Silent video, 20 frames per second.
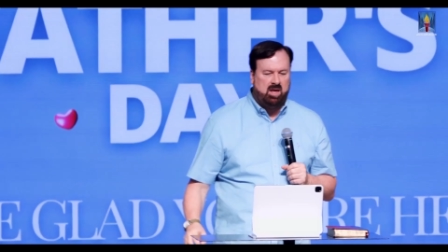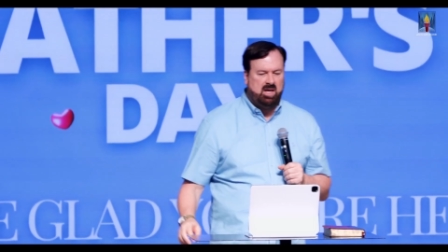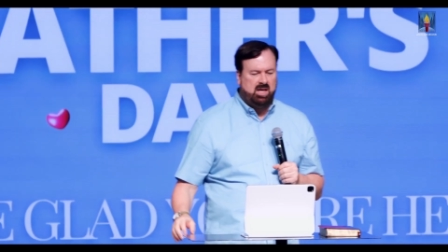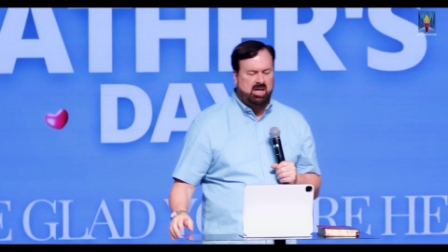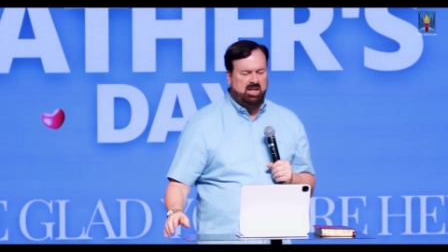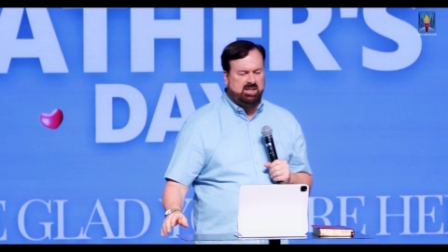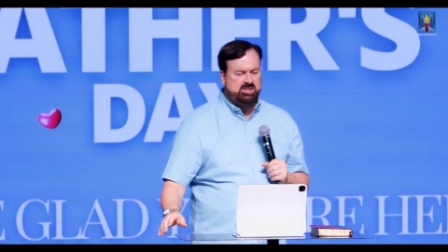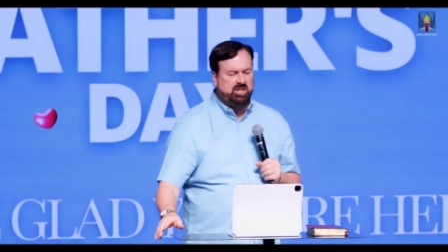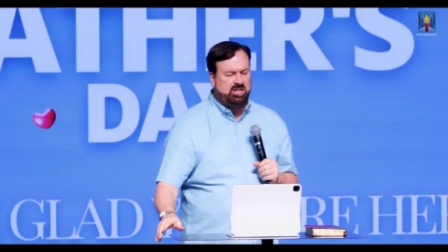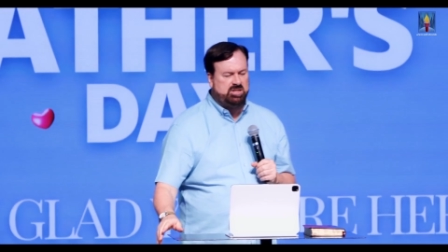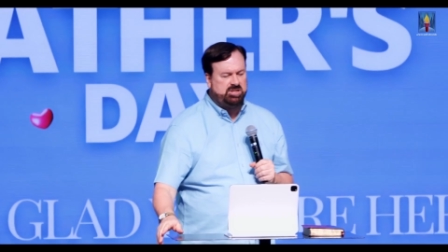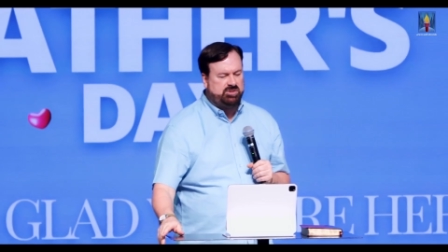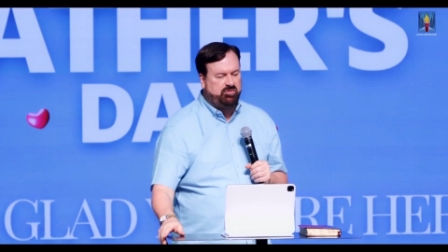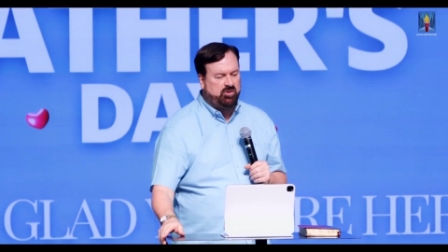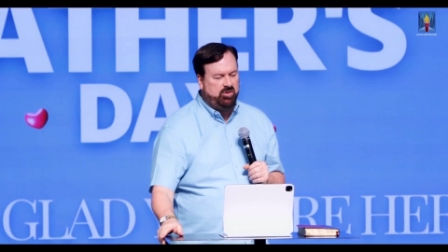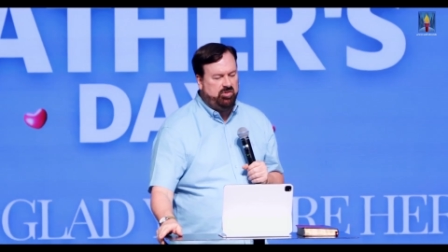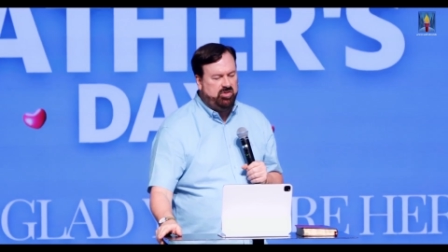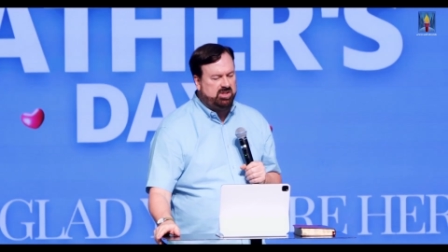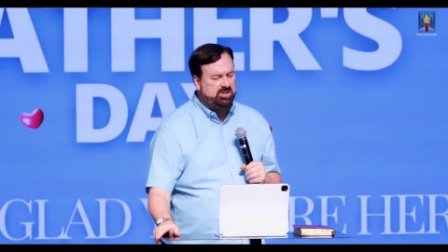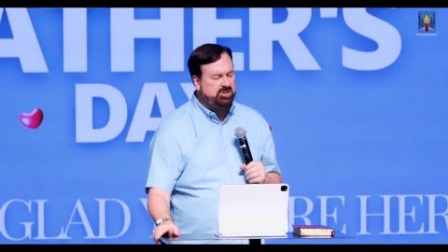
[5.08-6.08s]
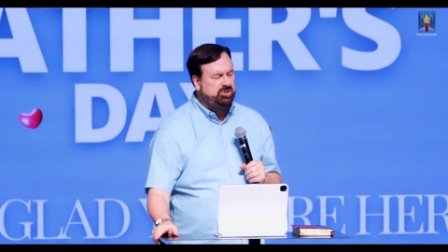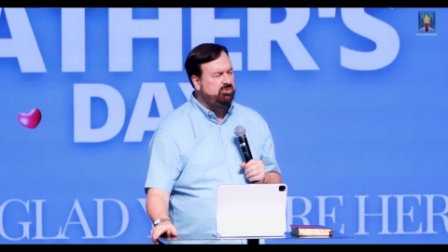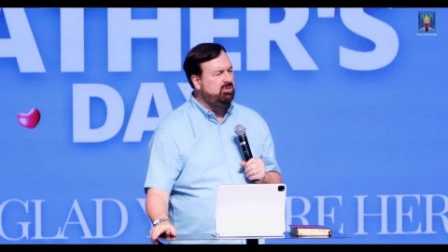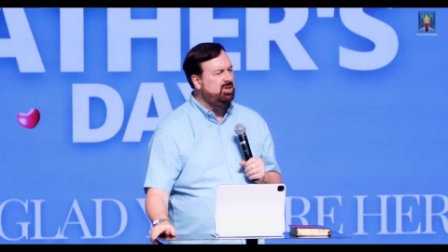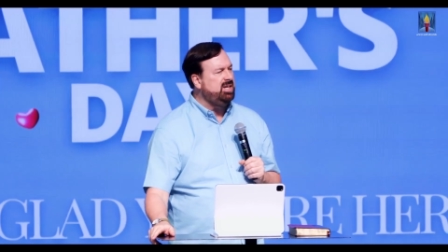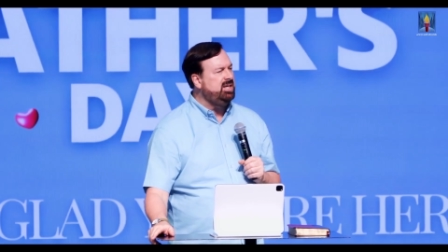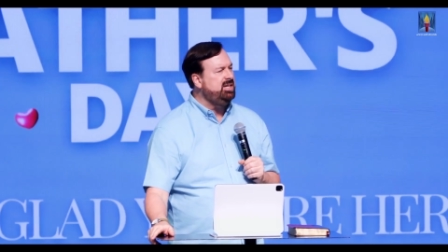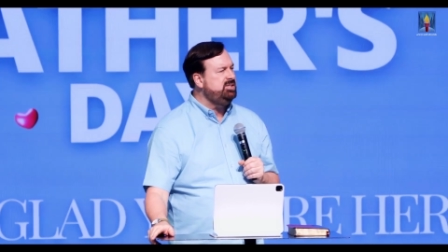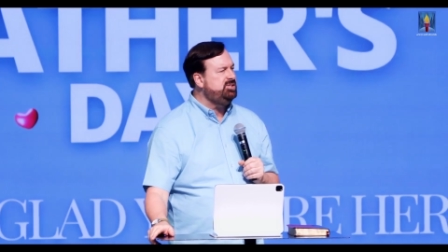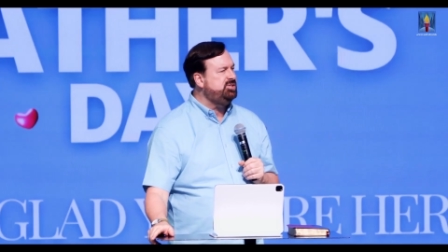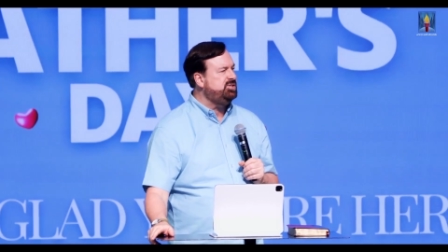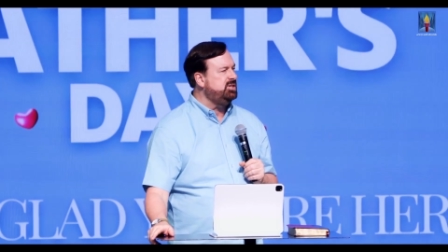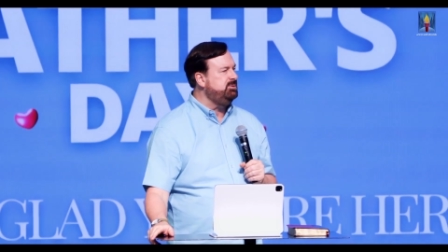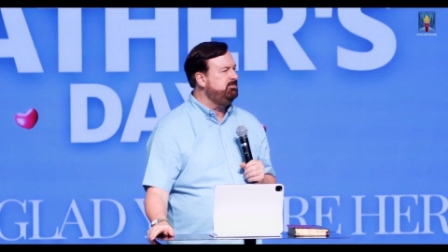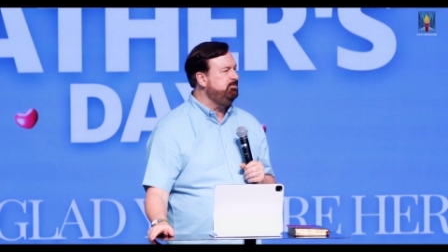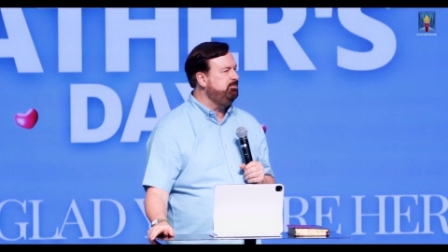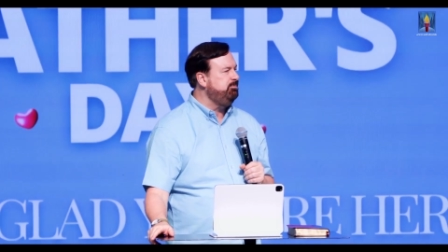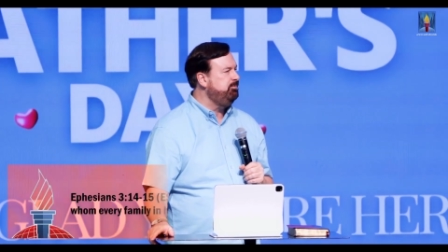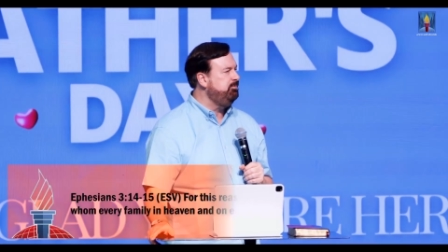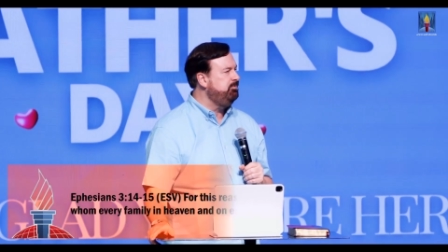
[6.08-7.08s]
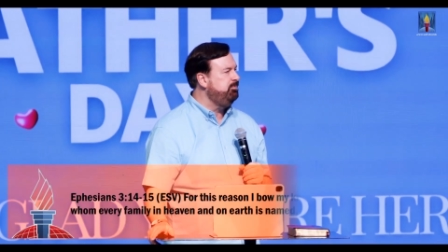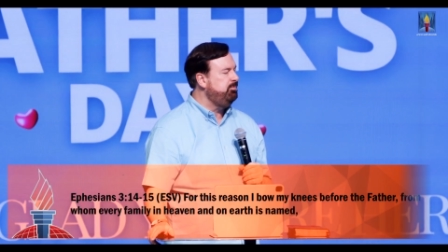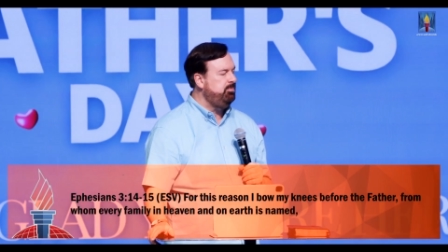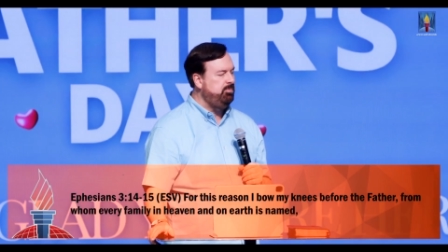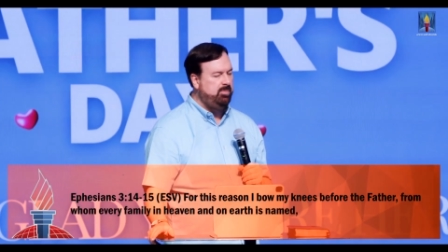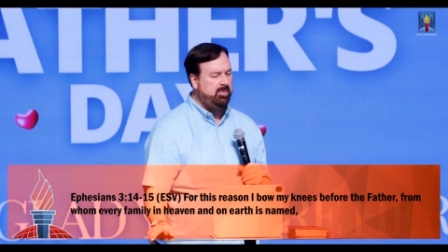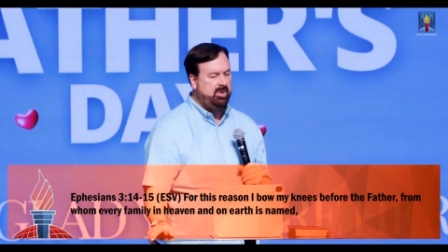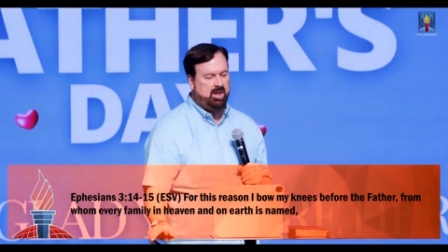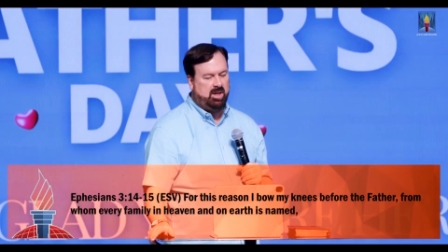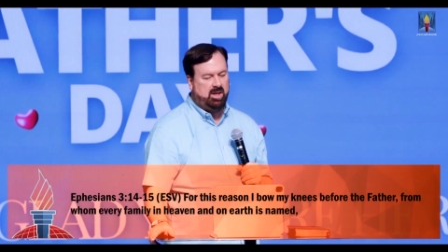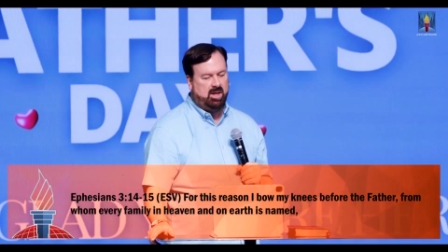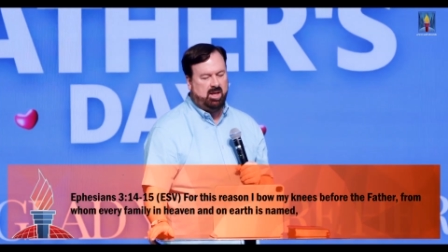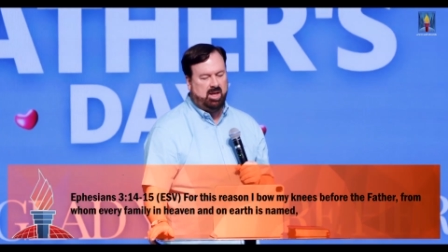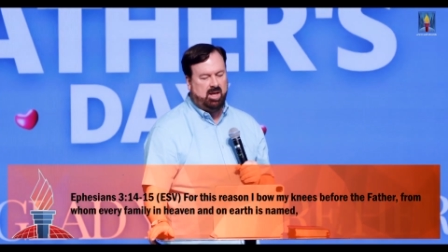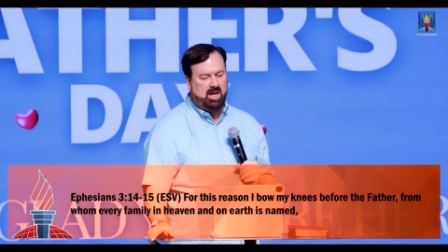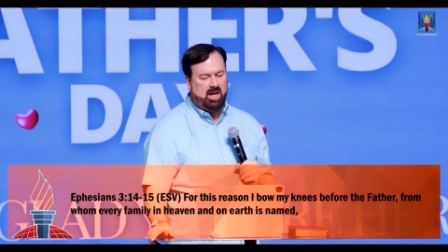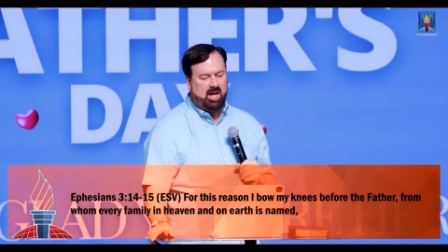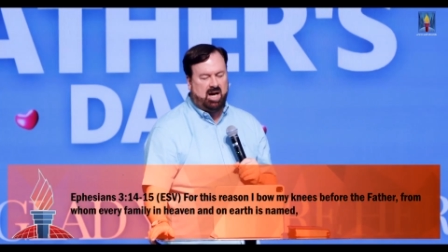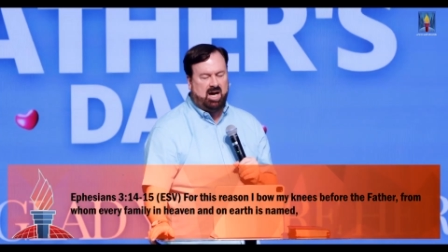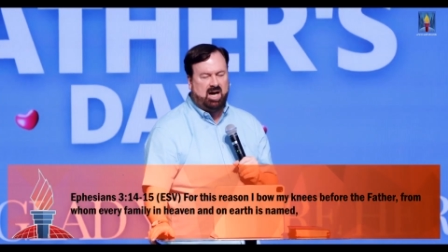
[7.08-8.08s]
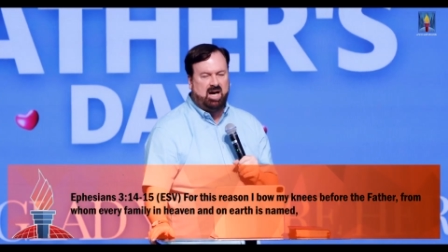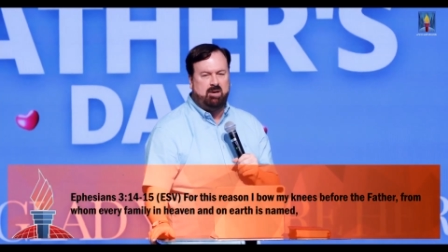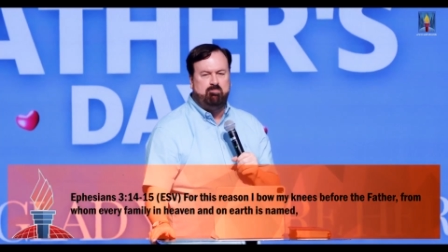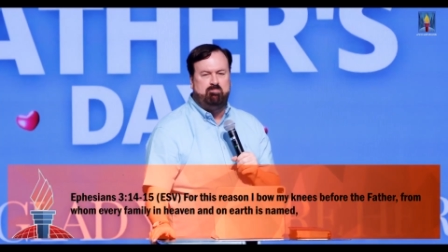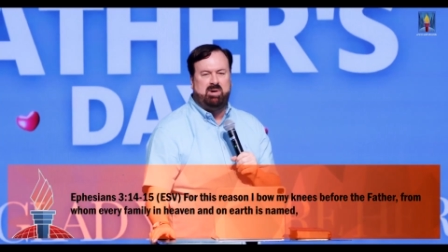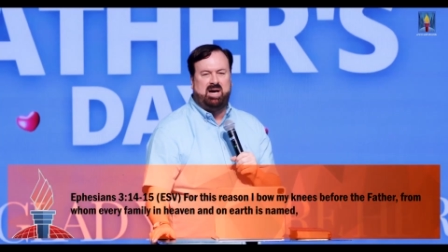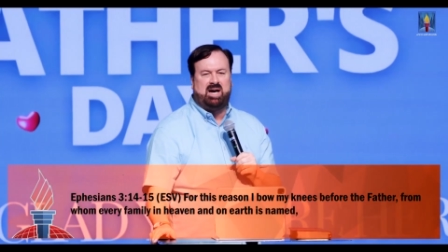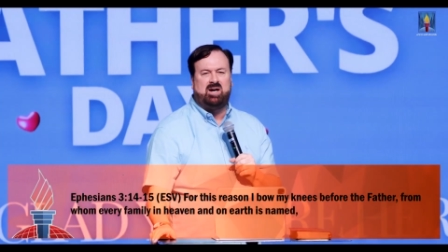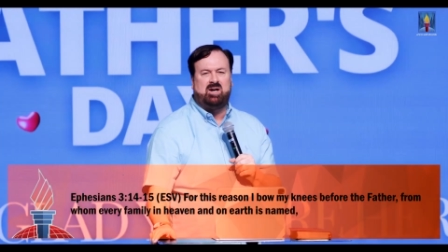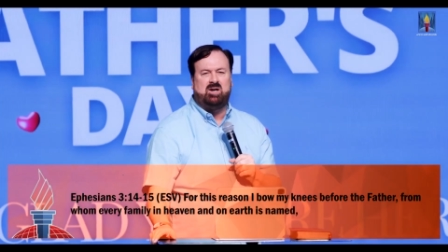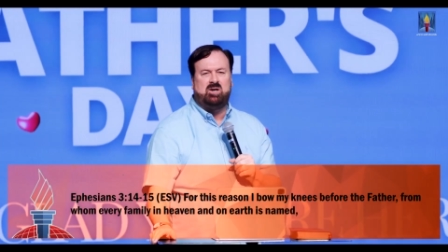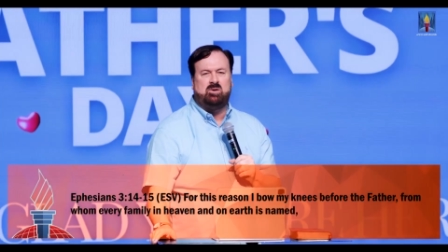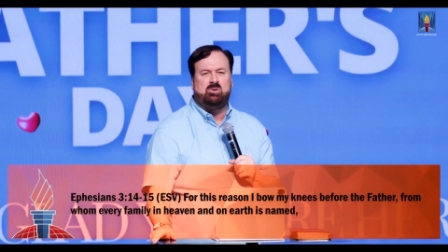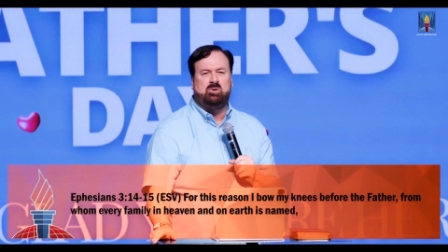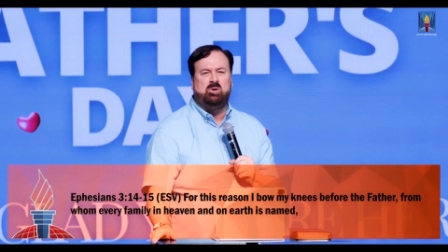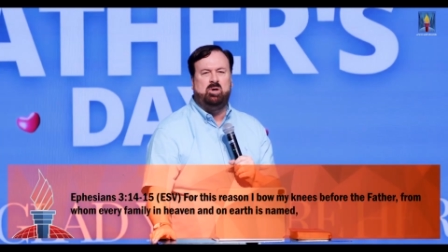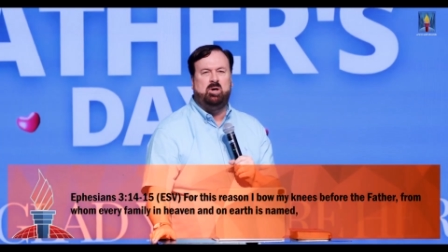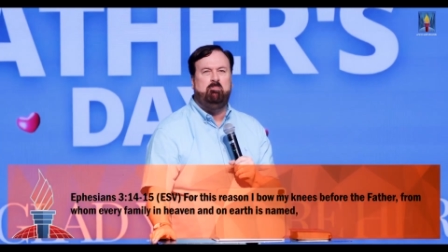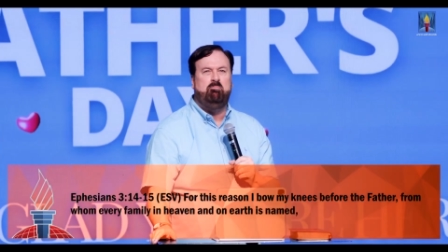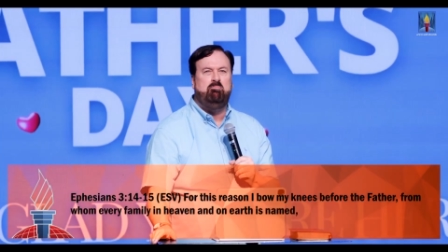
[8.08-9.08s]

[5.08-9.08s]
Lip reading: It says, "For this reason, I bow